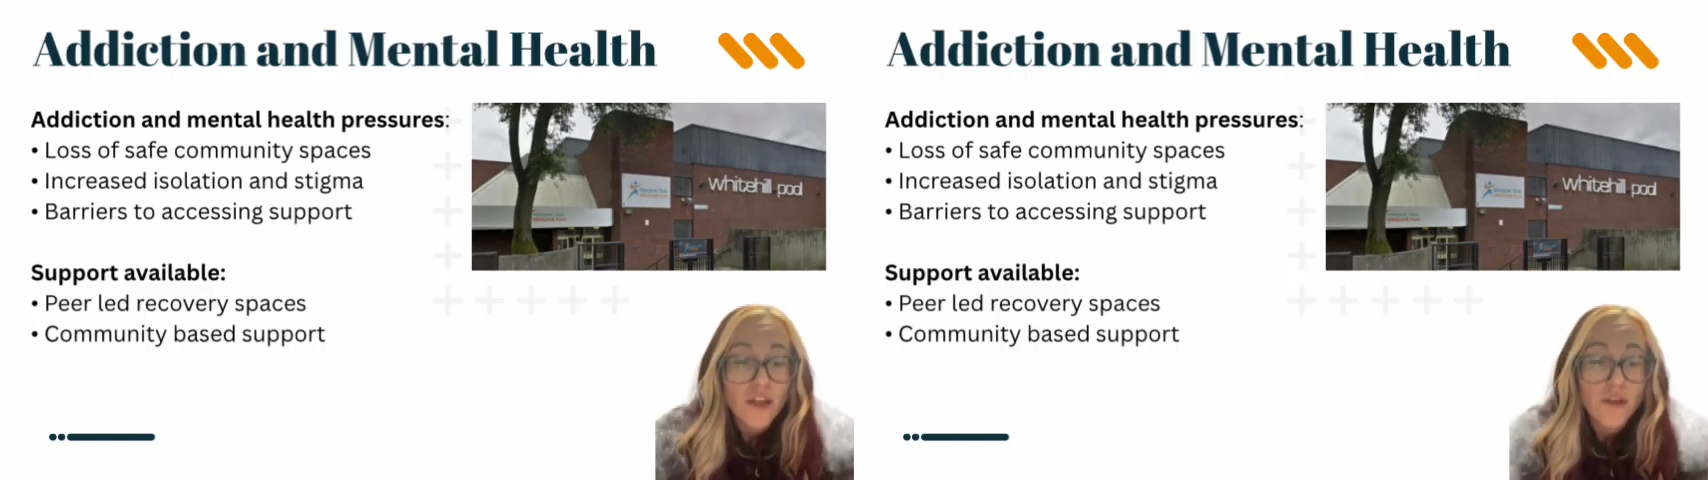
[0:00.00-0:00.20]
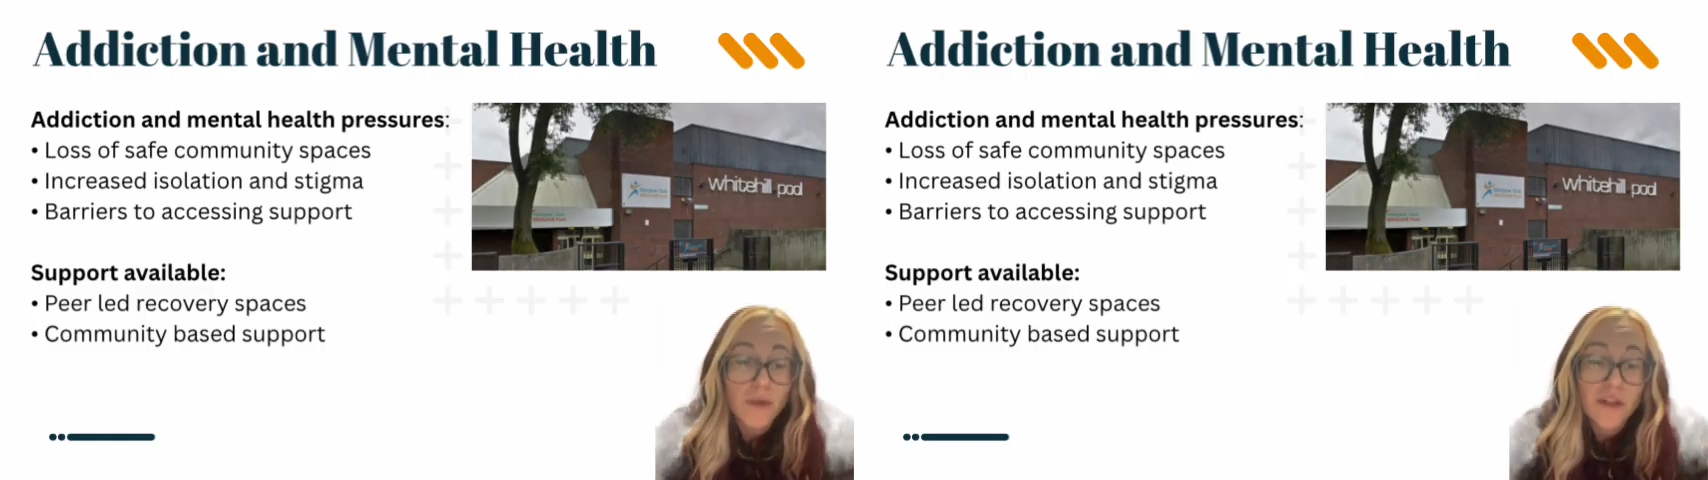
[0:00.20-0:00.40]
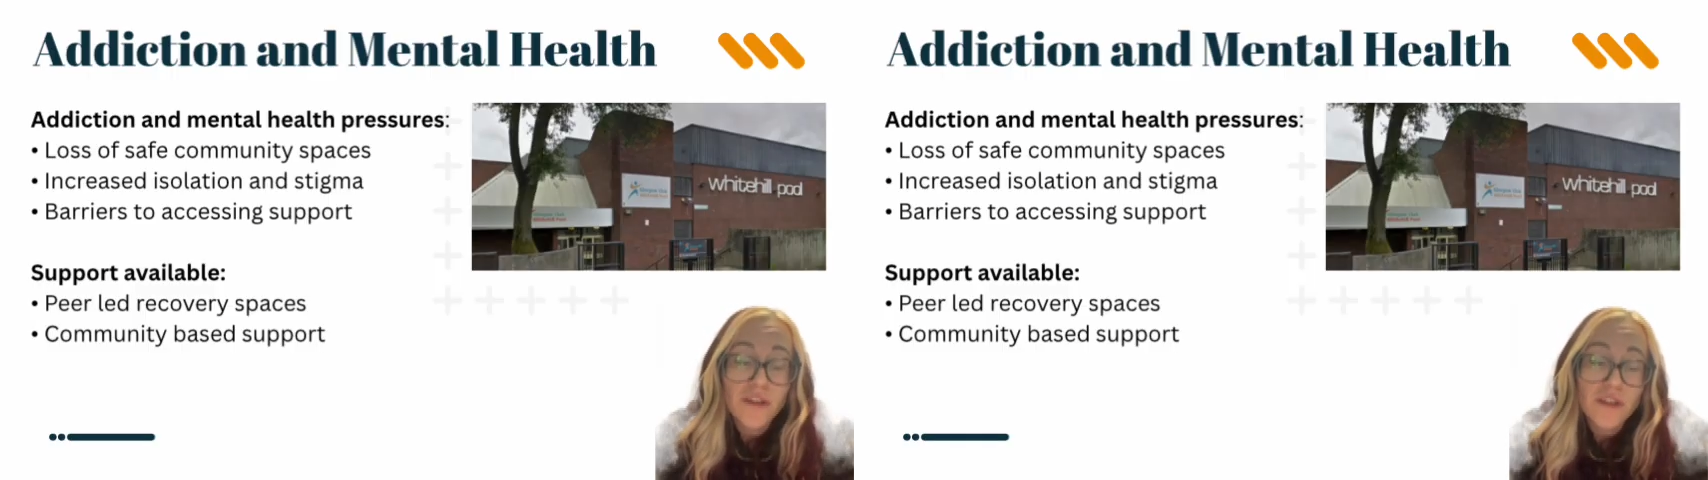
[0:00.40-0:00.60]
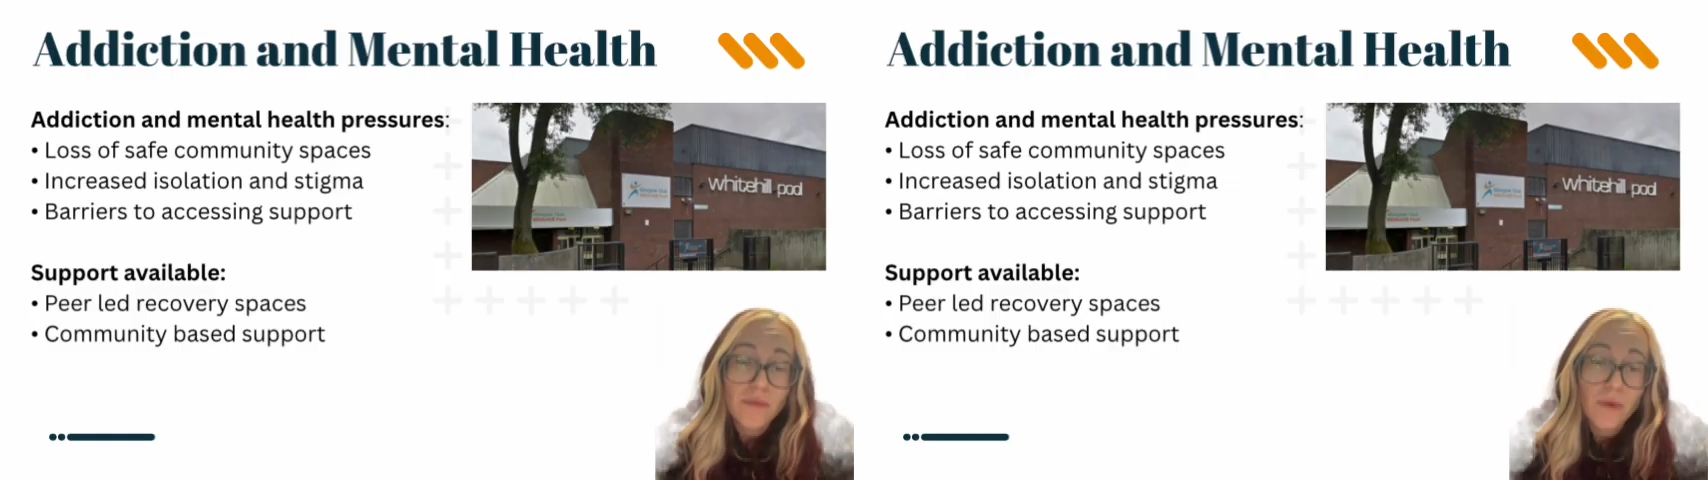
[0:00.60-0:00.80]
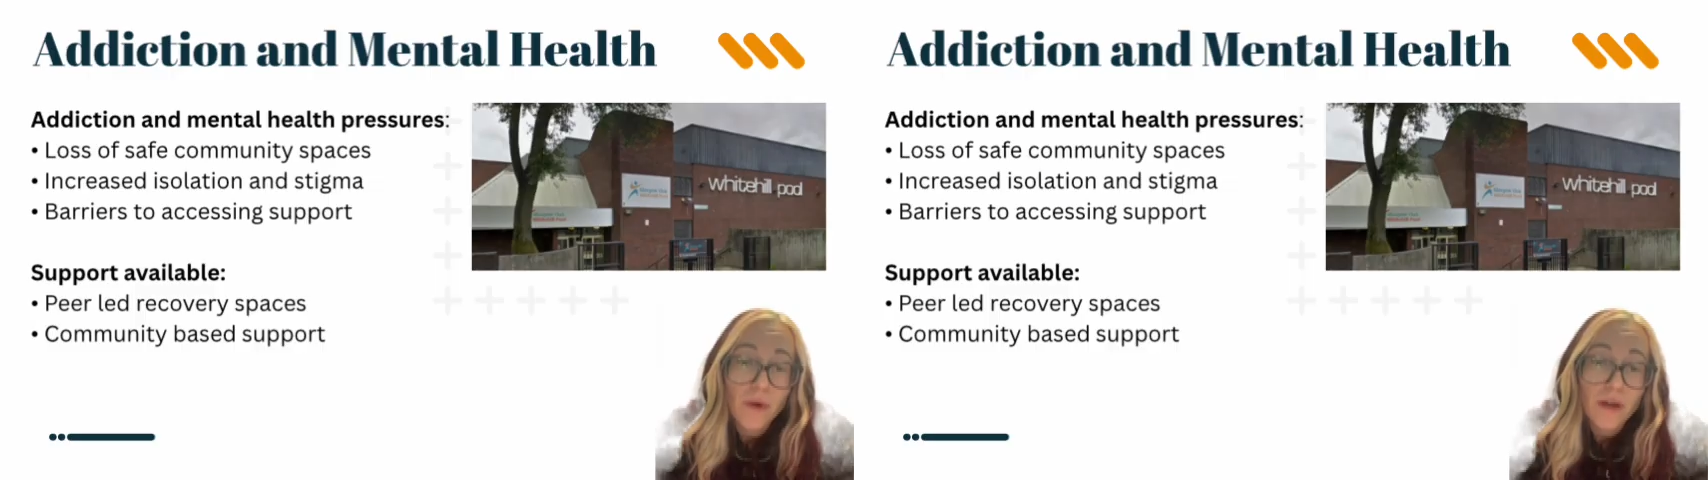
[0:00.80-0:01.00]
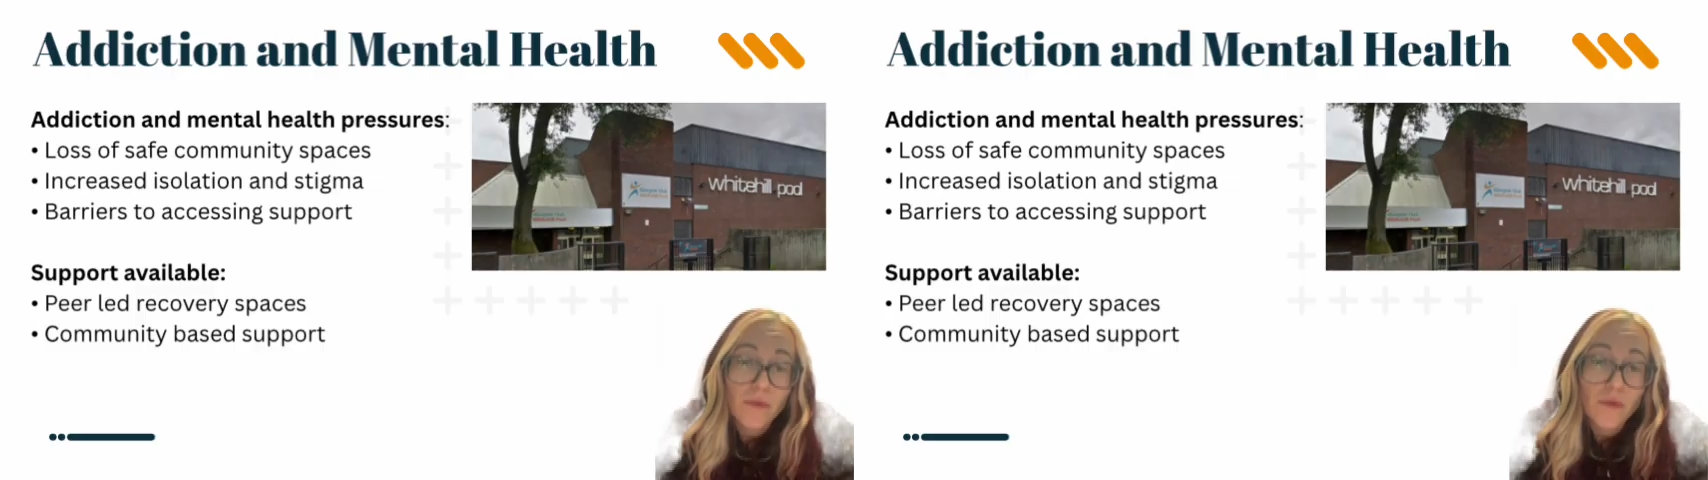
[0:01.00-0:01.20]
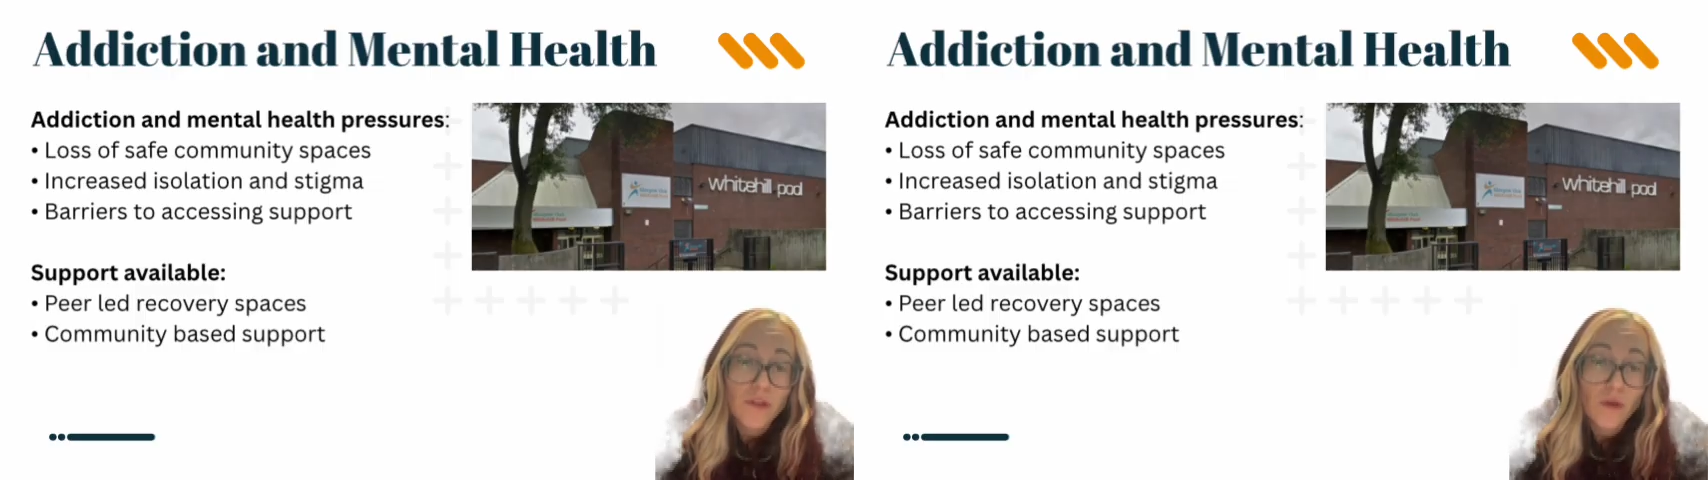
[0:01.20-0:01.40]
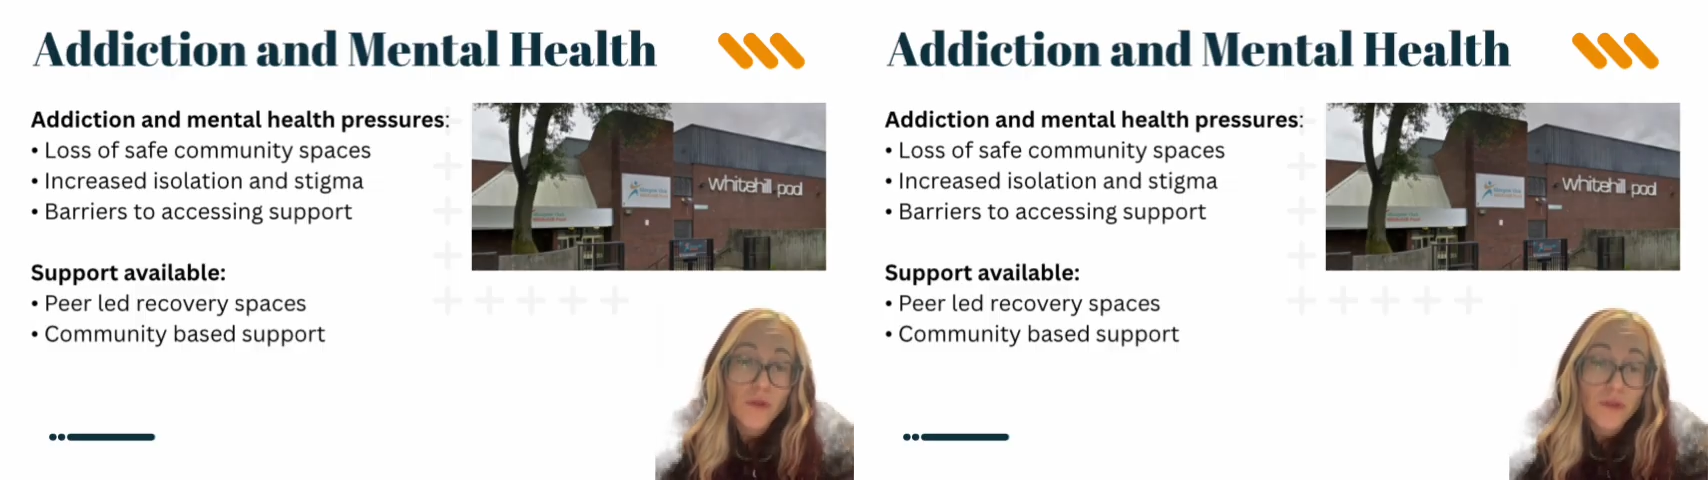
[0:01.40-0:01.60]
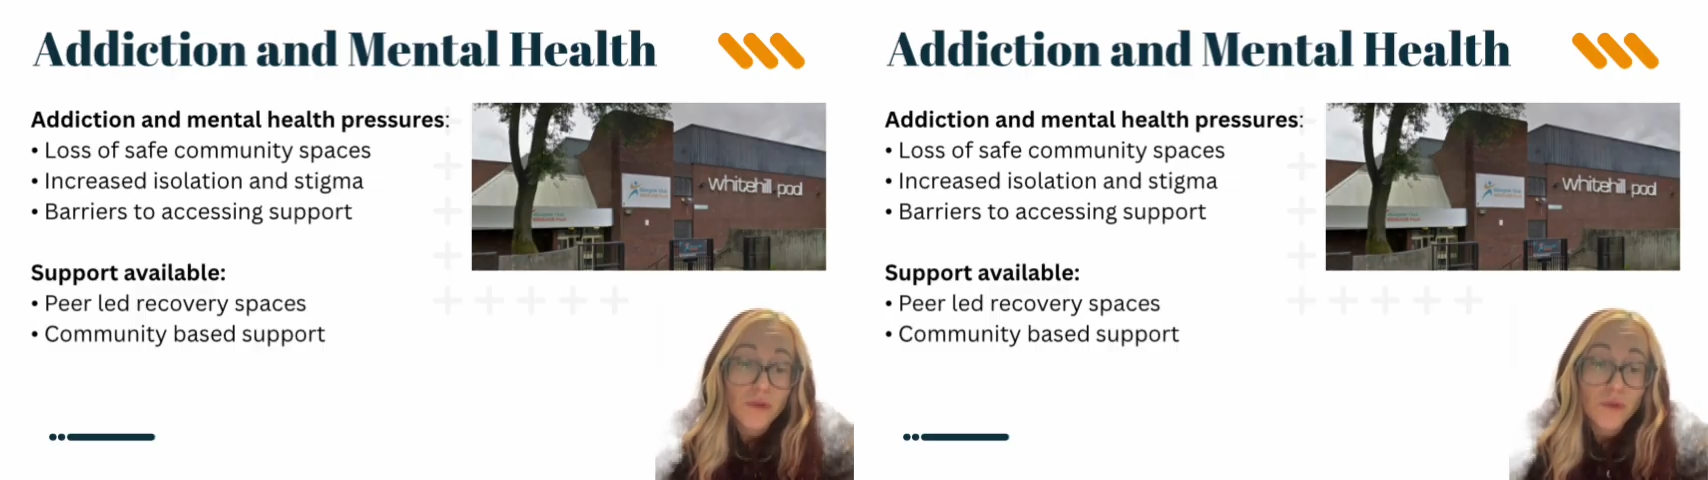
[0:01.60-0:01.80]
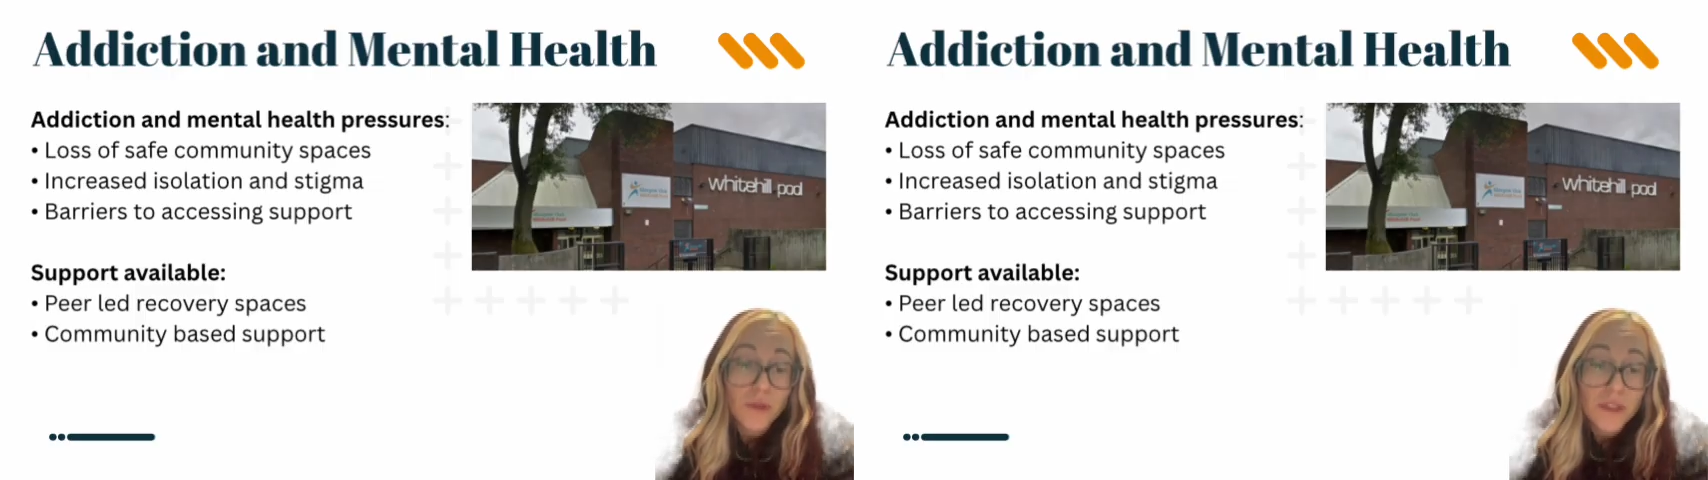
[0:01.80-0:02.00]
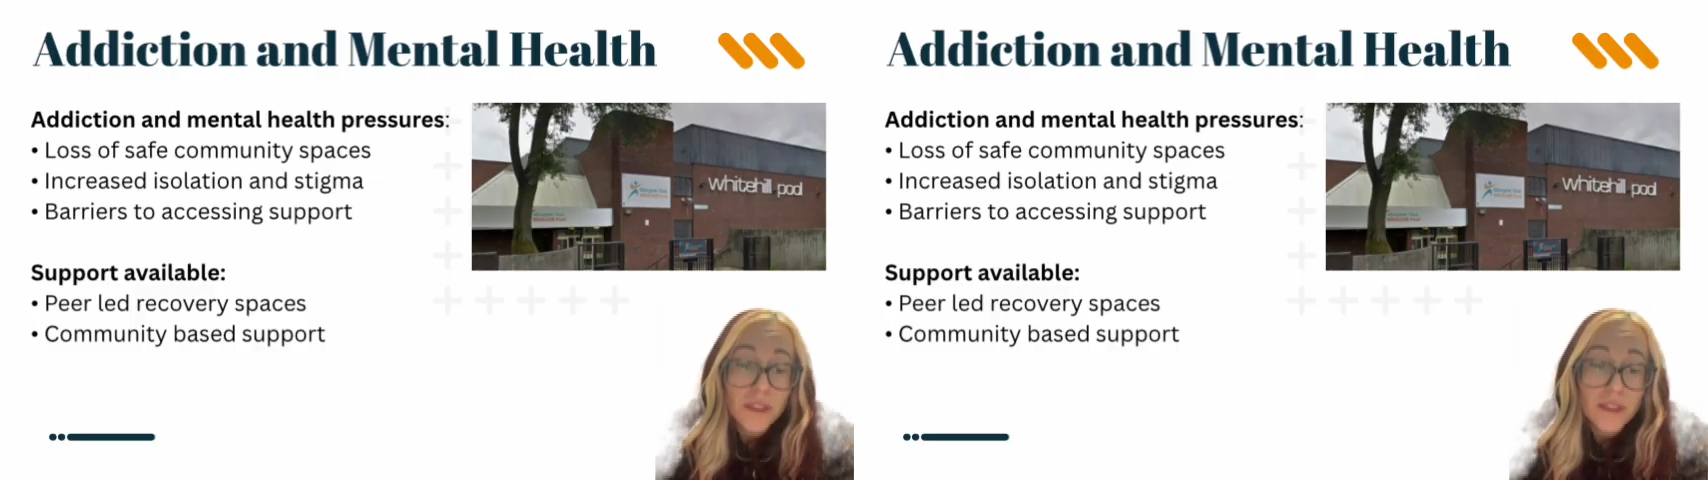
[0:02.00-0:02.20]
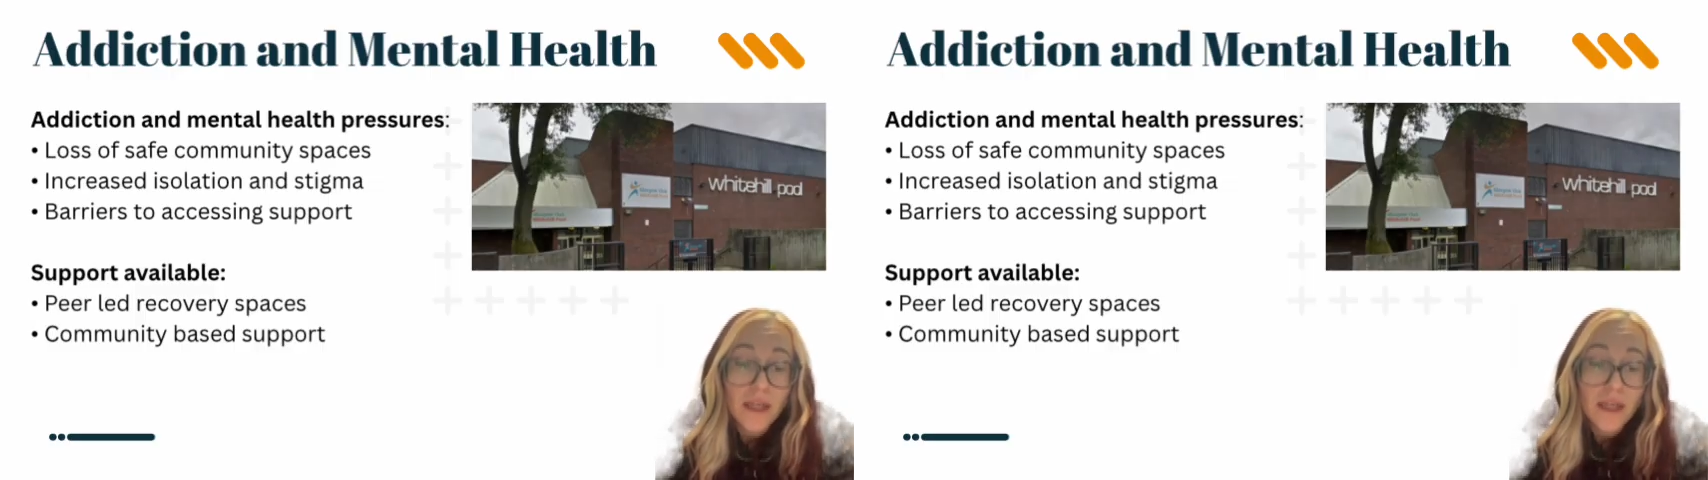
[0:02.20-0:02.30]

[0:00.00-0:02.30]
Community support was also noticed,